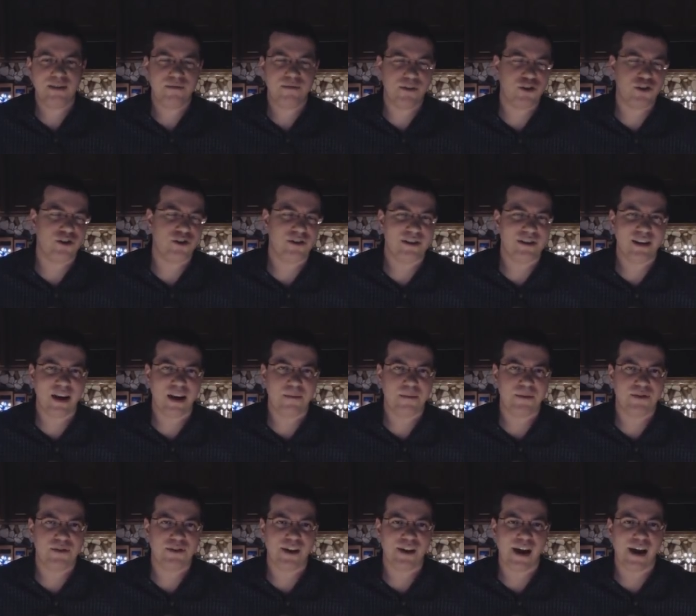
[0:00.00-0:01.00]
insufficient
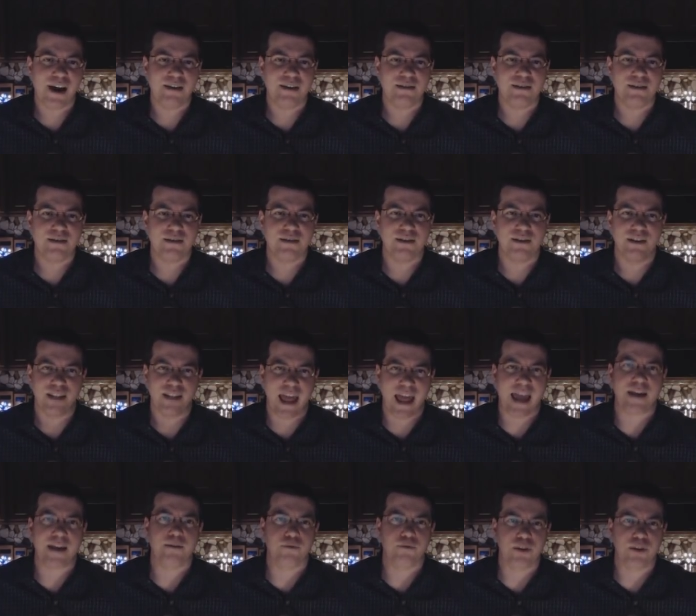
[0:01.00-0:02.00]
sample sizes and
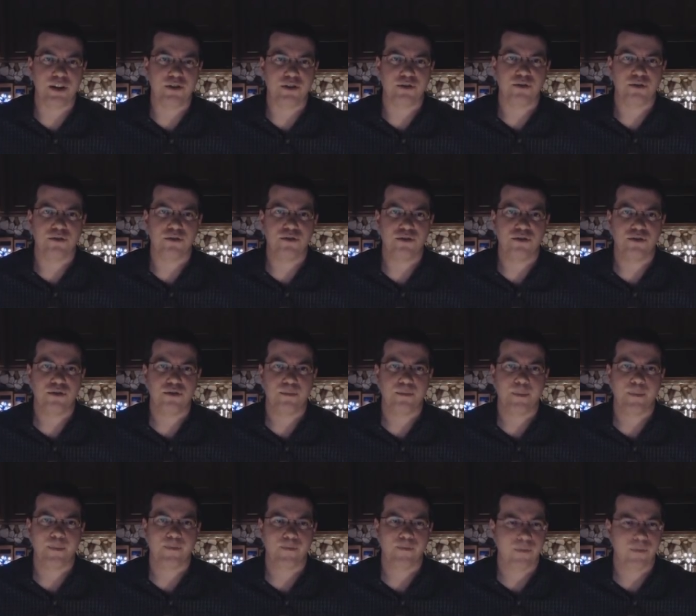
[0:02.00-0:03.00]
lack of research.
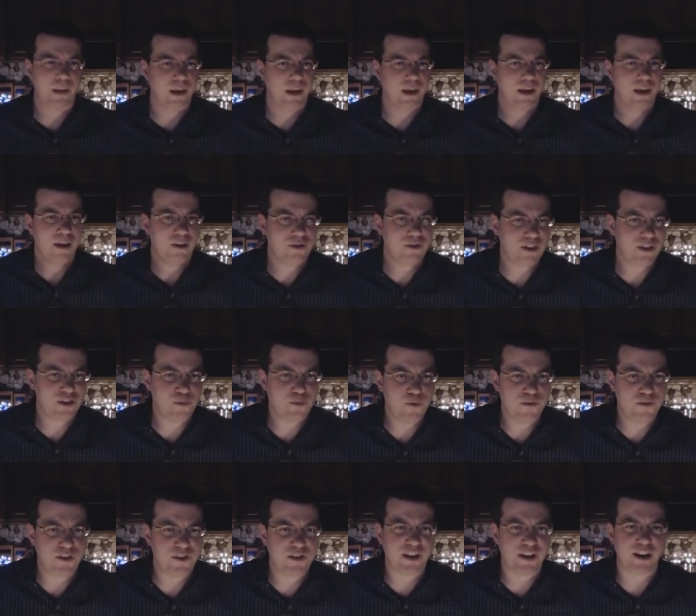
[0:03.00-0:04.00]
So
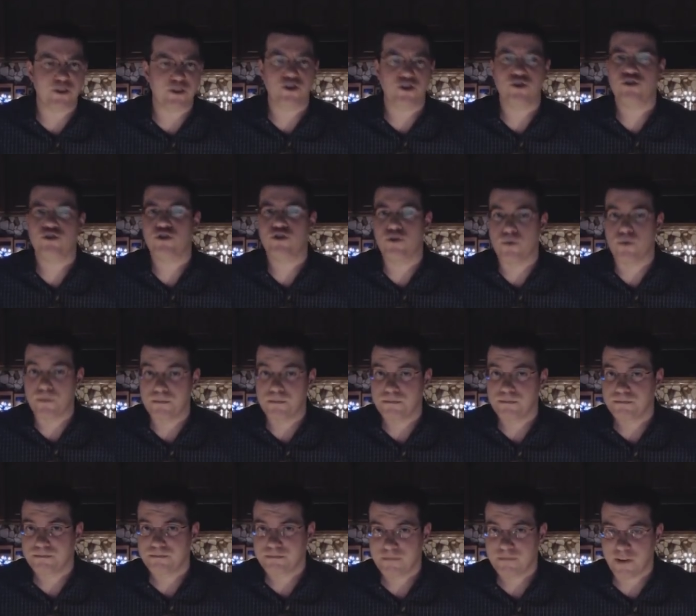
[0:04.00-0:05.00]
let's move to section two
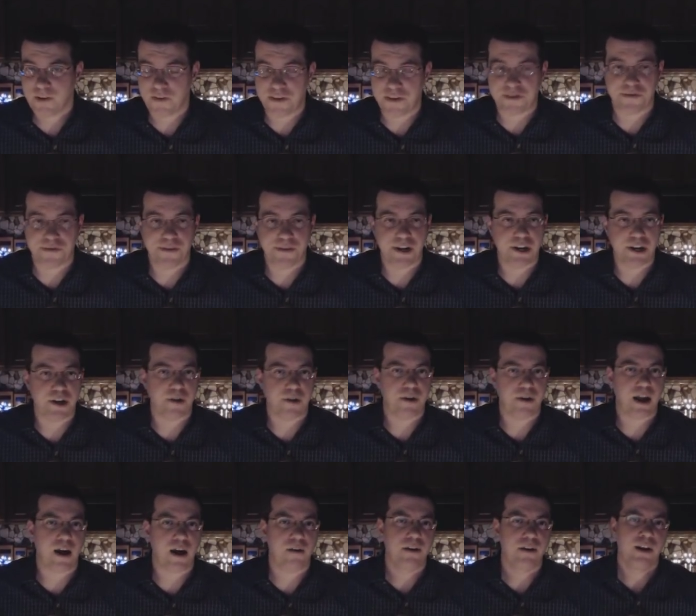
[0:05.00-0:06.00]
of this
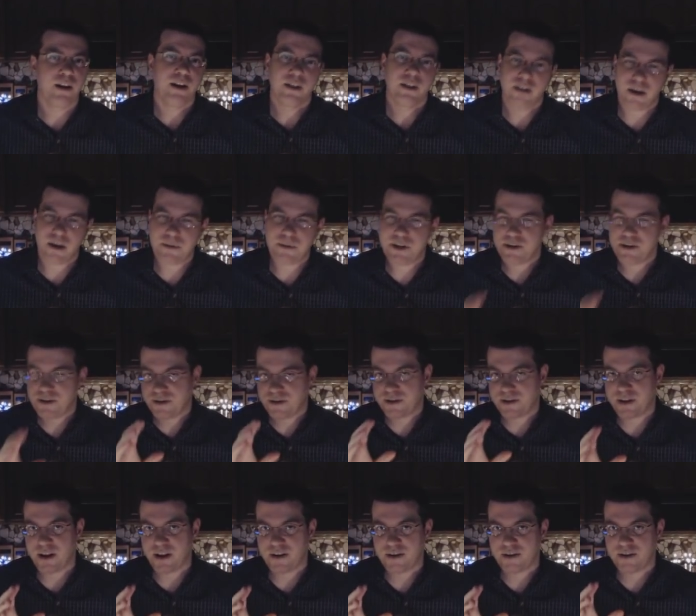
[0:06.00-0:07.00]
video now. Now I'm going to
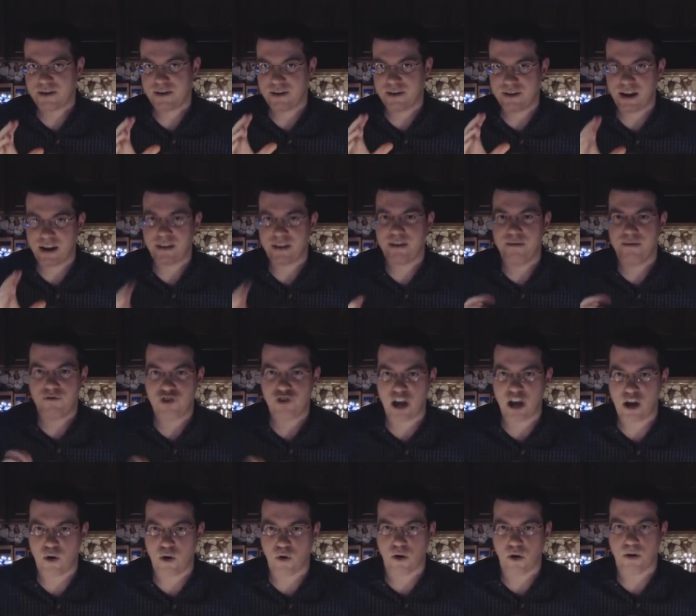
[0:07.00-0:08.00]
discuss the Death of
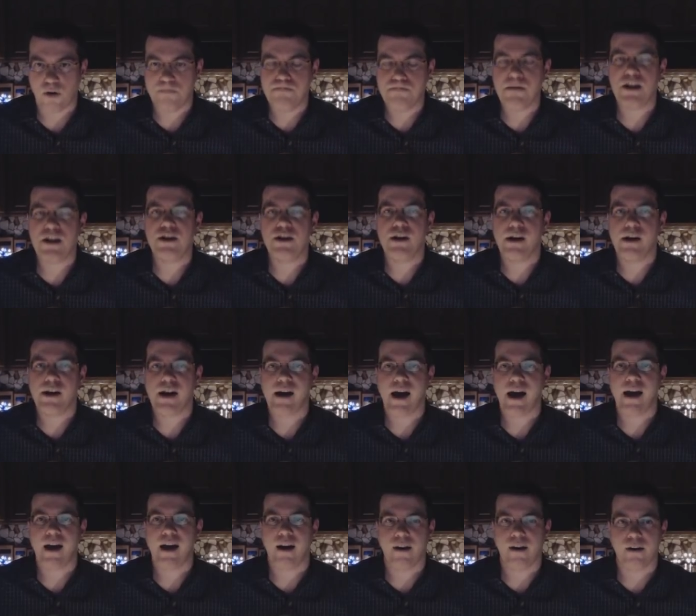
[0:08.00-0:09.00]
J-Horror
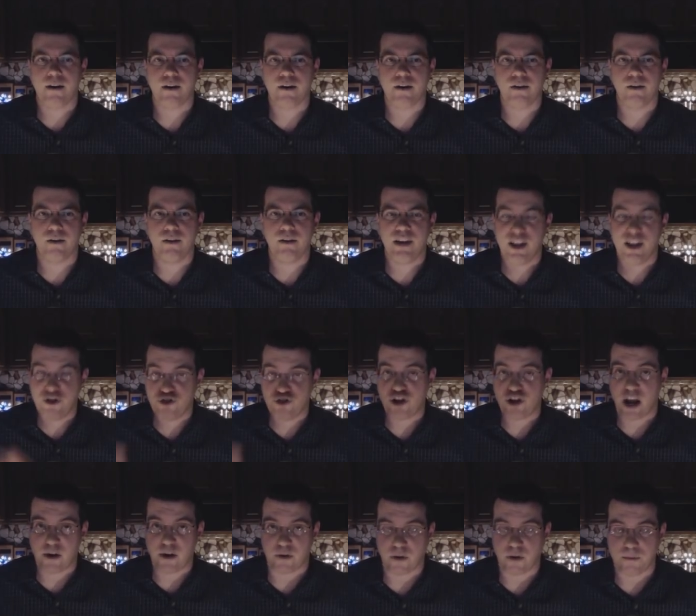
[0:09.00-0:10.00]
Midnight Eye article
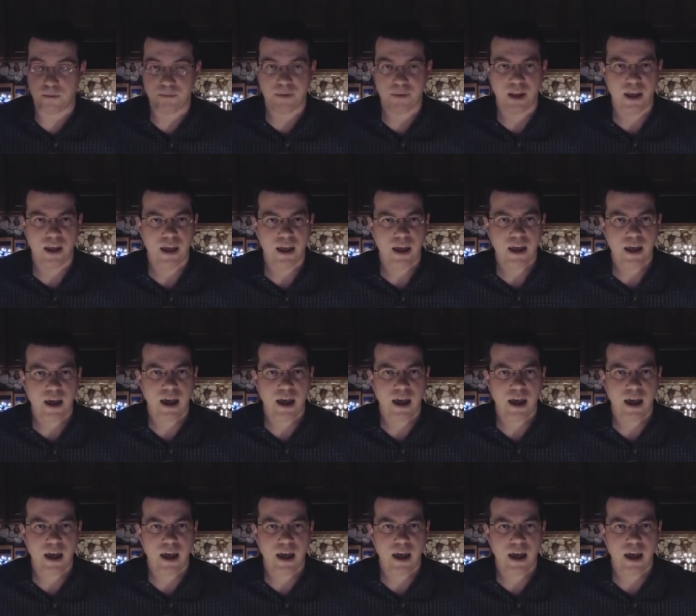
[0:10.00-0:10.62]
in general